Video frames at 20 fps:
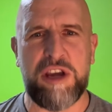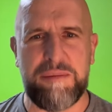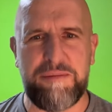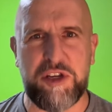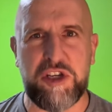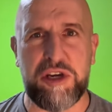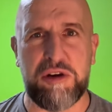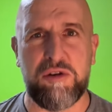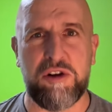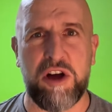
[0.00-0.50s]

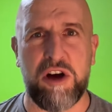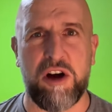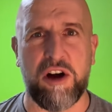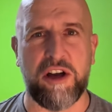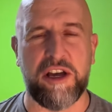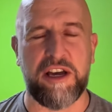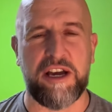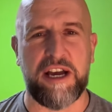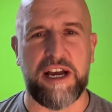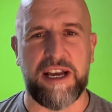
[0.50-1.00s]
Jamie
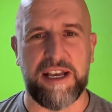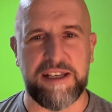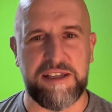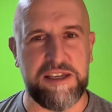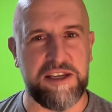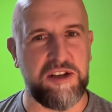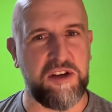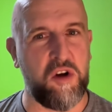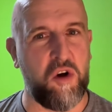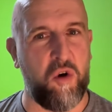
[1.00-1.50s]
Shilcock
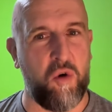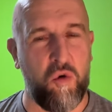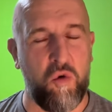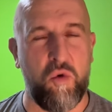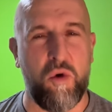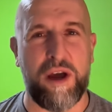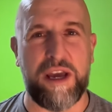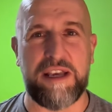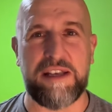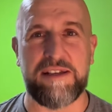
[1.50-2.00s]
has
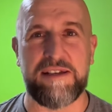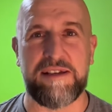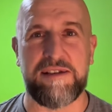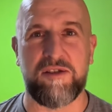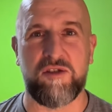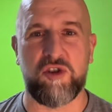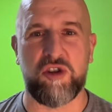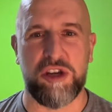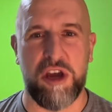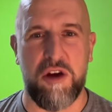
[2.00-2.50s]

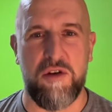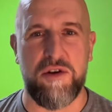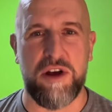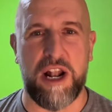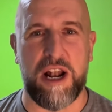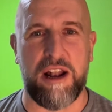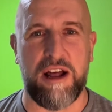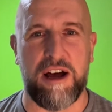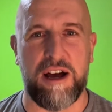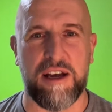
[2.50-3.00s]
always
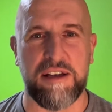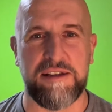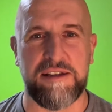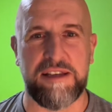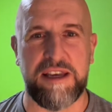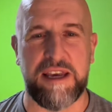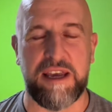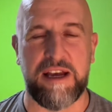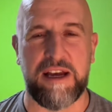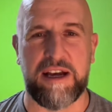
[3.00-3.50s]
shown
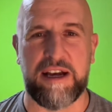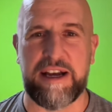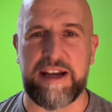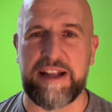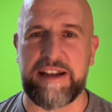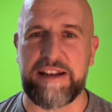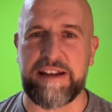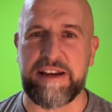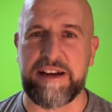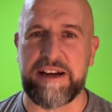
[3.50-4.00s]
class.
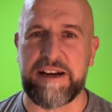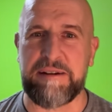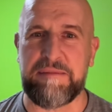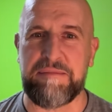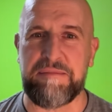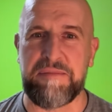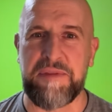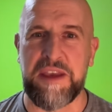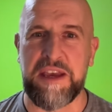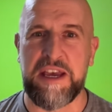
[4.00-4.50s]
And
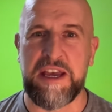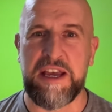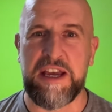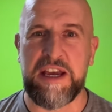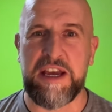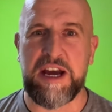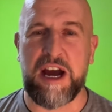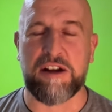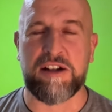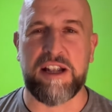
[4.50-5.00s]

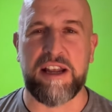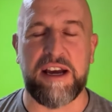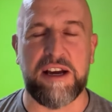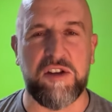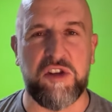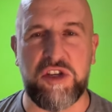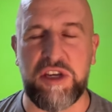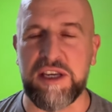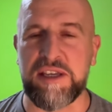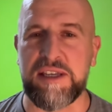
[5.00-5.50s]

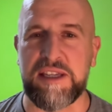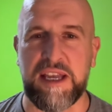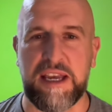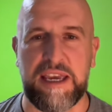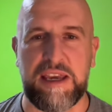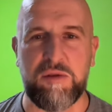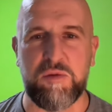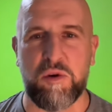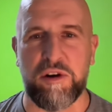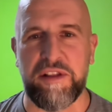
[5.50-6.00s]

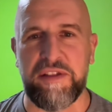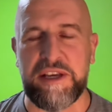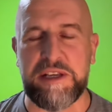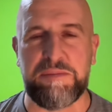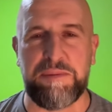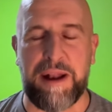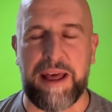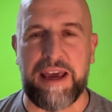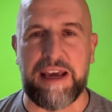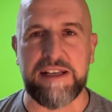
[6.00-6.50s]
he's one of
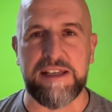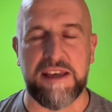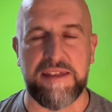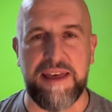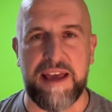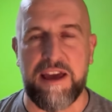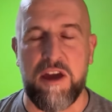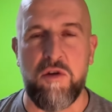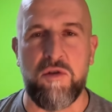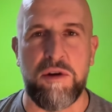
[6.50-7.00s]
these players, I
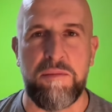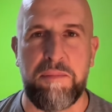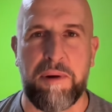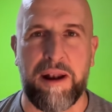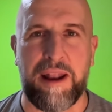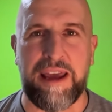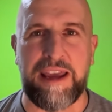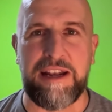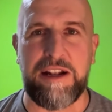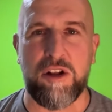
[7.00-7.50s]
think, who can
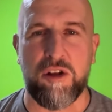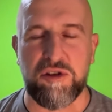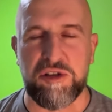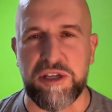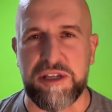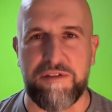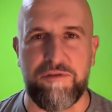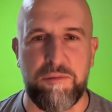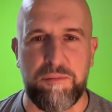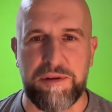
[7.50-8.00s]
play
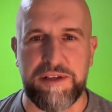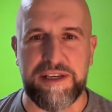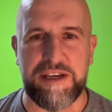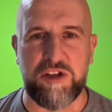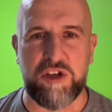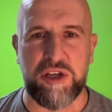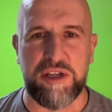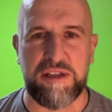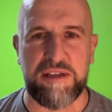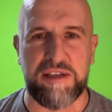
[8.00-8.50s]
lots of different
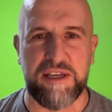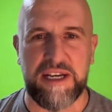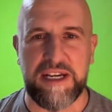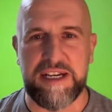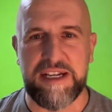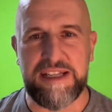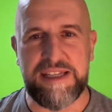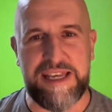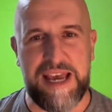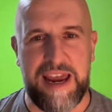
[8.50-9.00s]
positions,
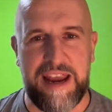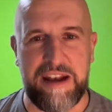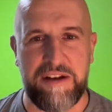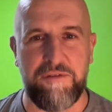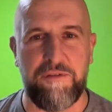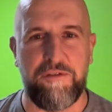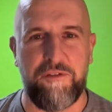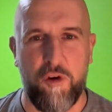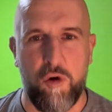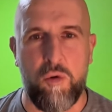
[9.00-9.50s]

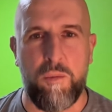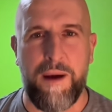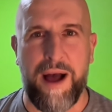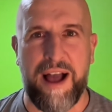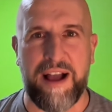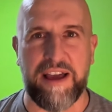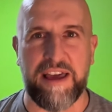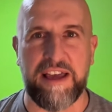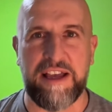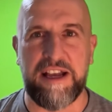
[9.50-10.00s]
10,
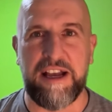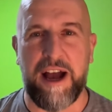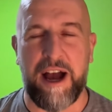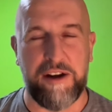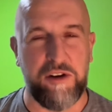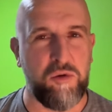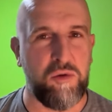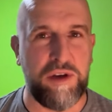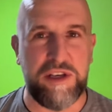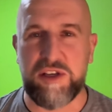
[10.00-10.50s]
fullback,
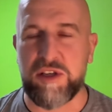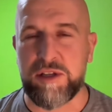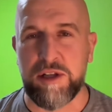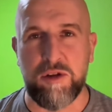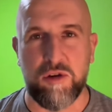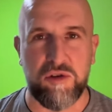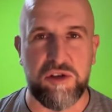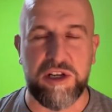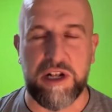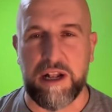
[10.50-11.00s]
and
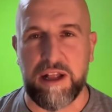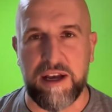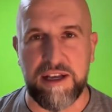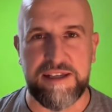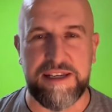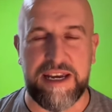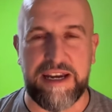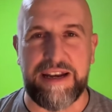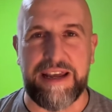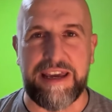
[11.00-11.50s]
always looks
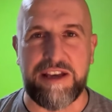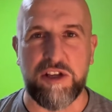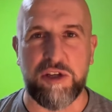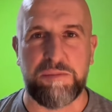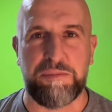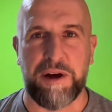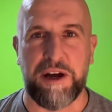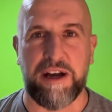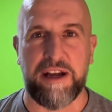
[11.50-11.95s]
classy in each.